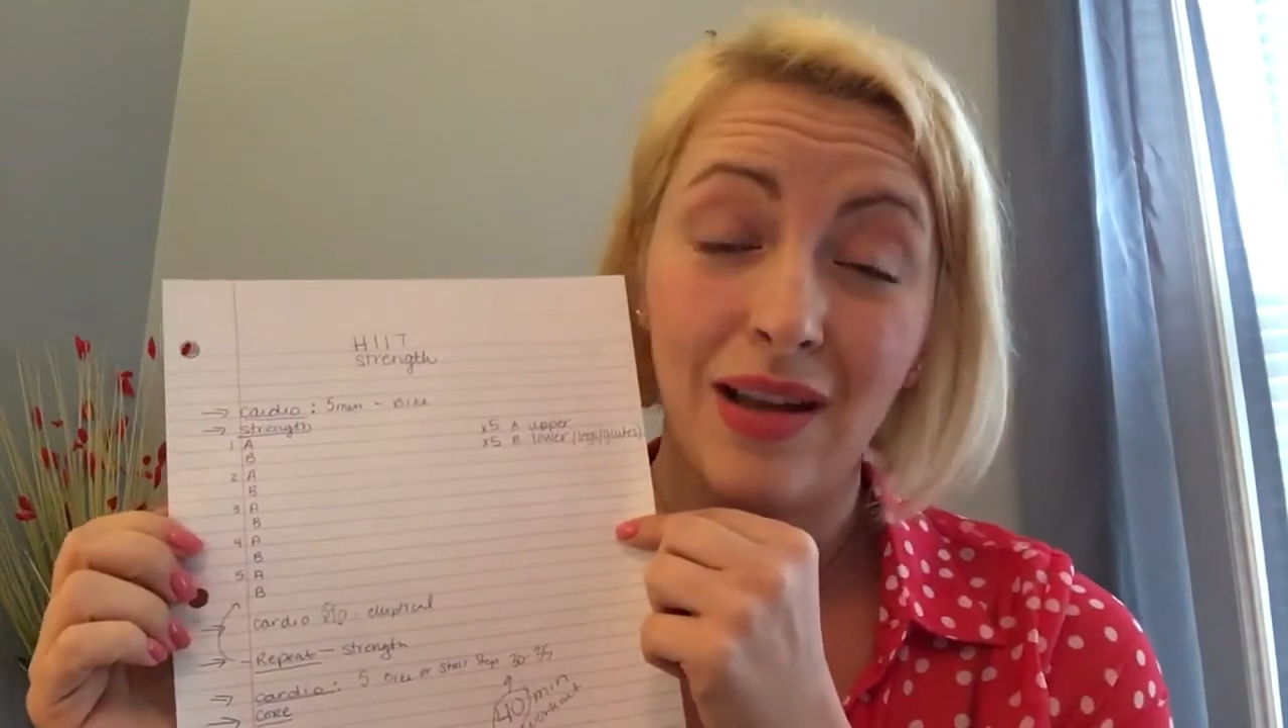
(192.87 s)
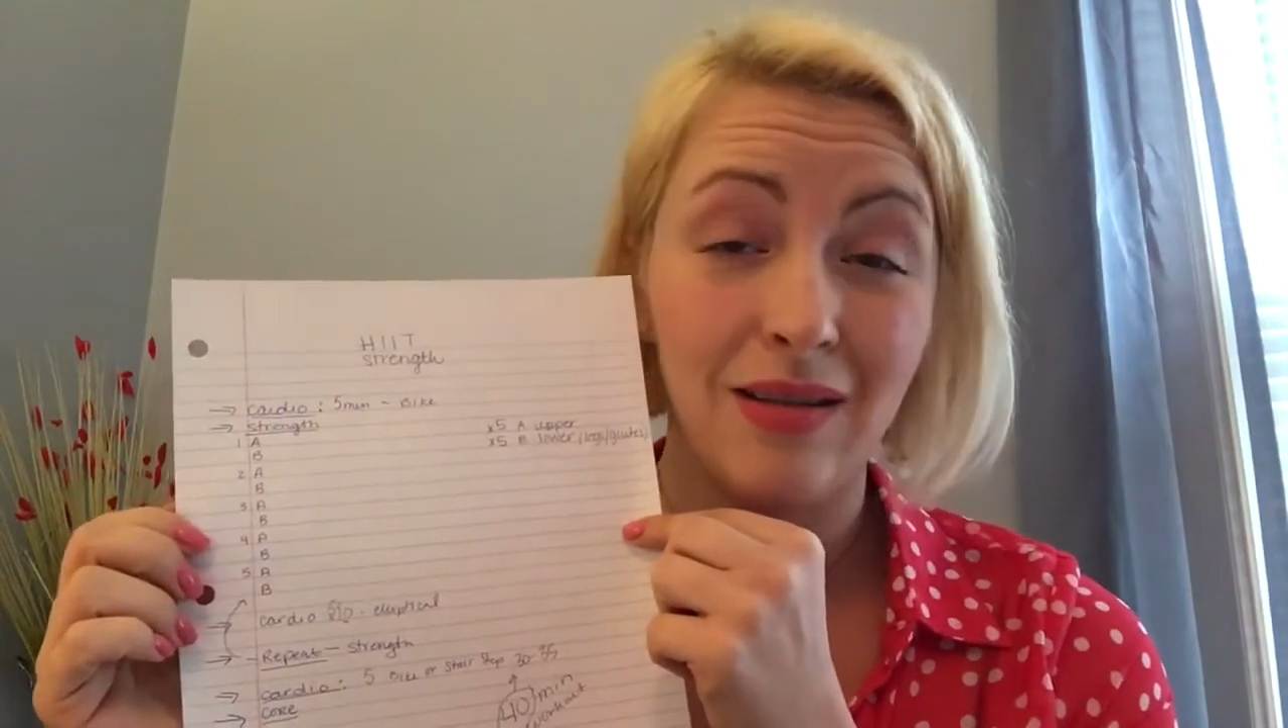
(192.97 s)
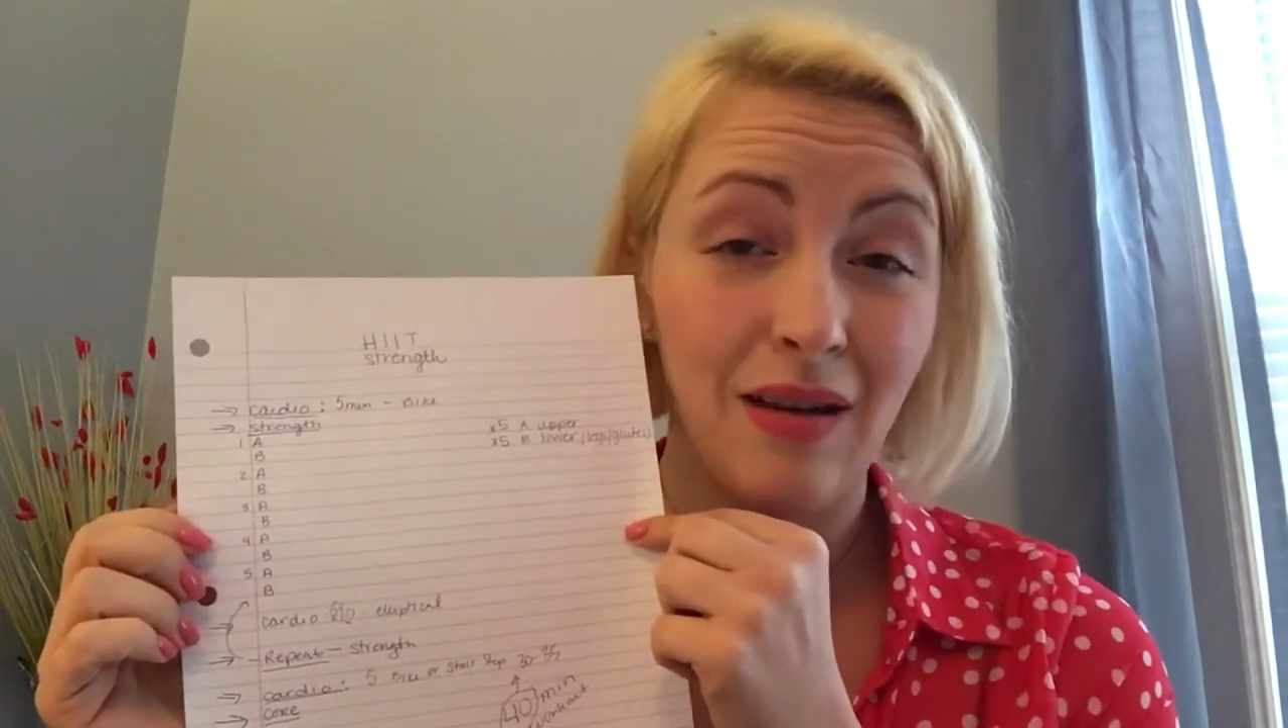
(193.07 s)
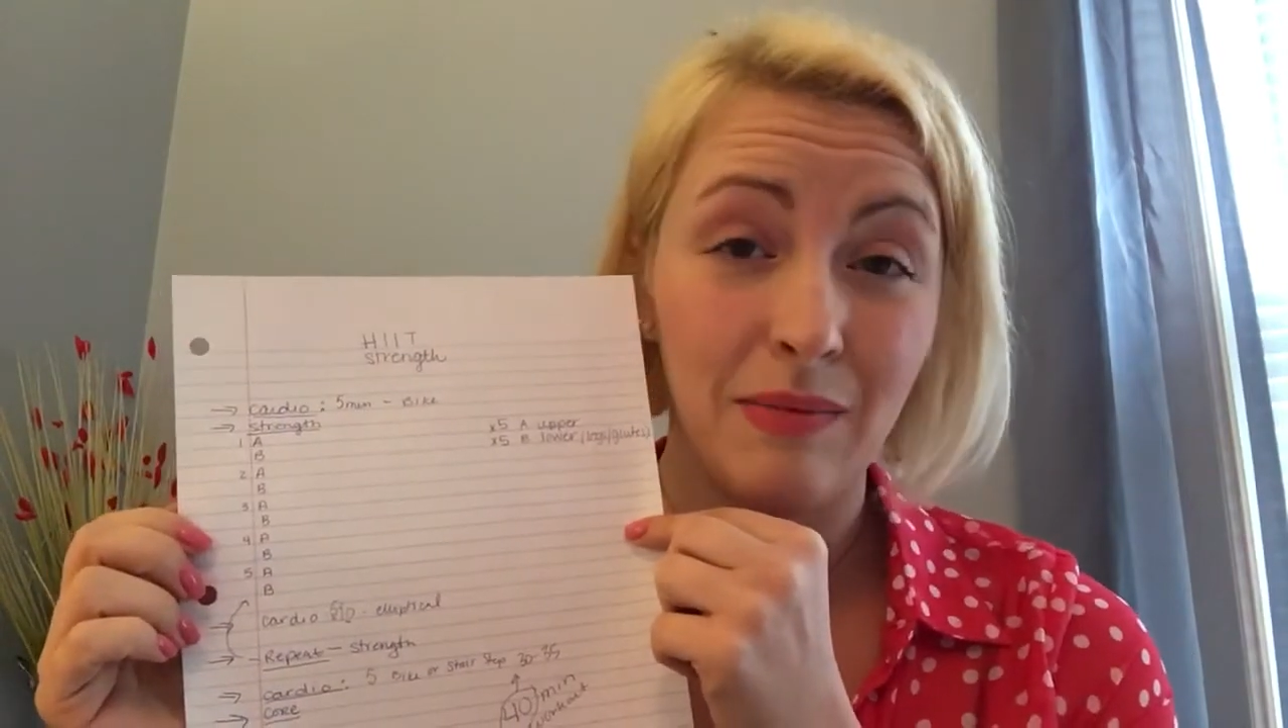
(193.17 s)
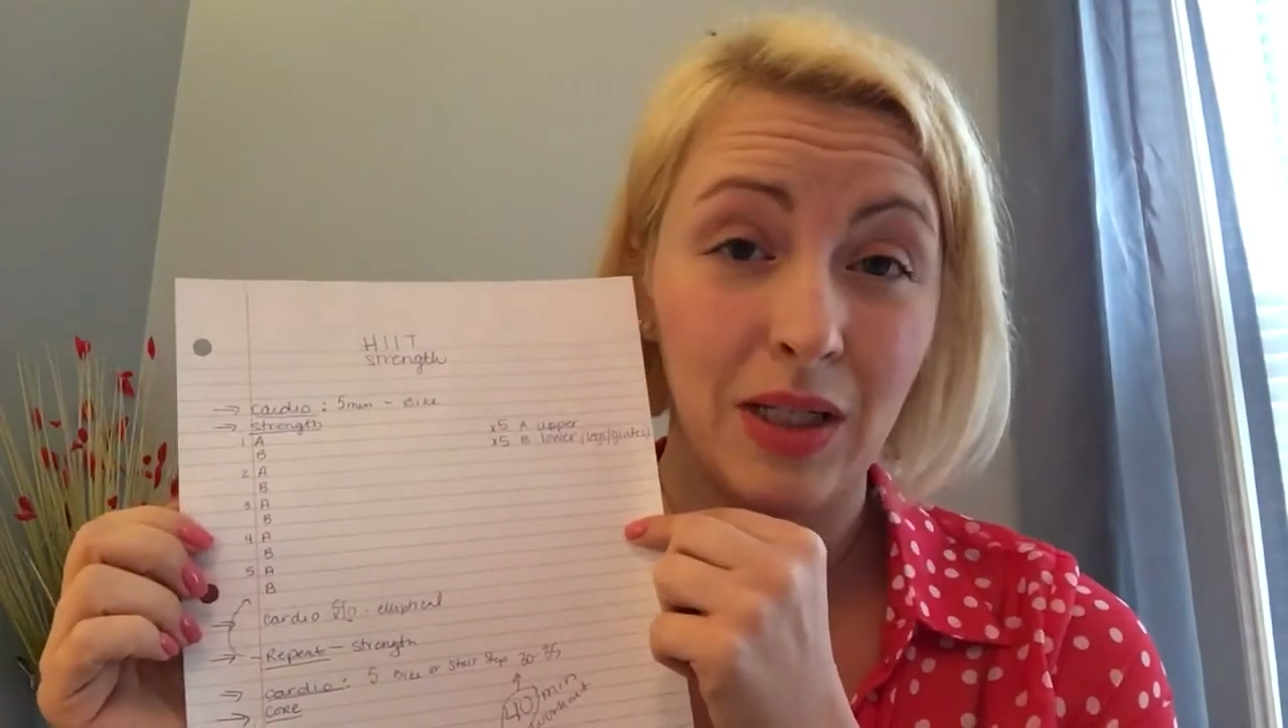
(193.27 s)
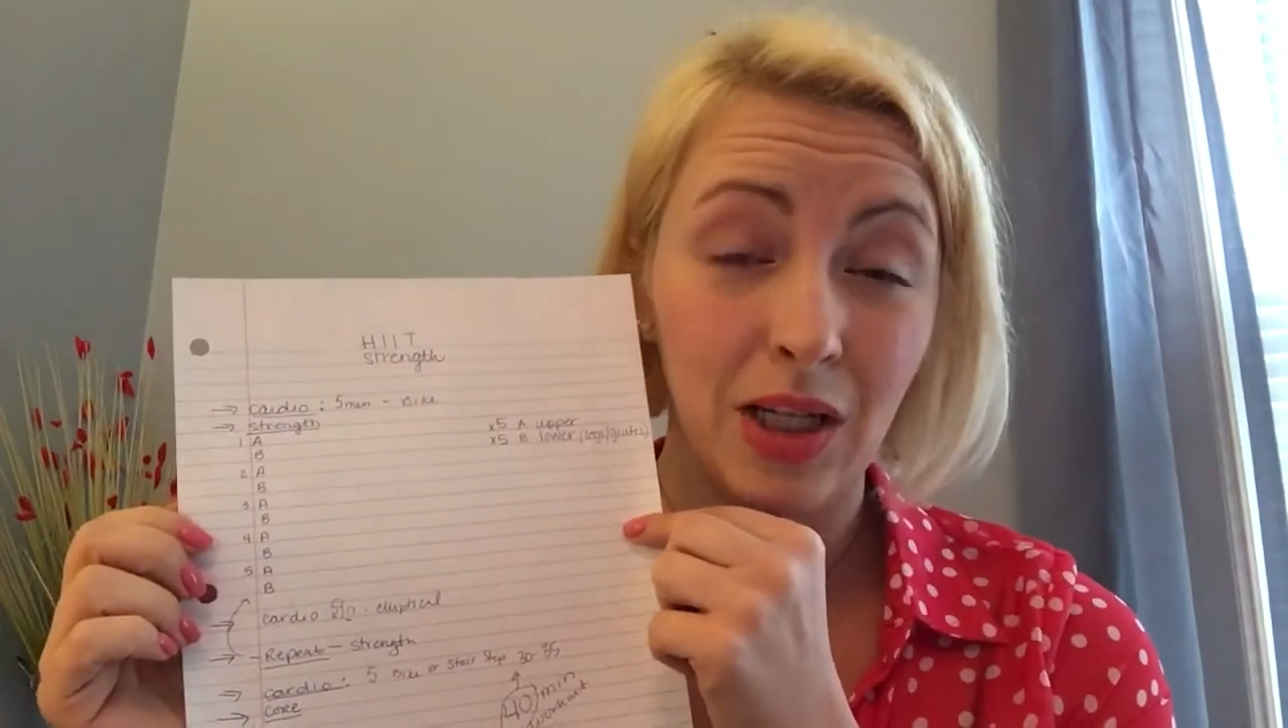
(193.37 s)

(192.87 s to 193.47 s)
that's up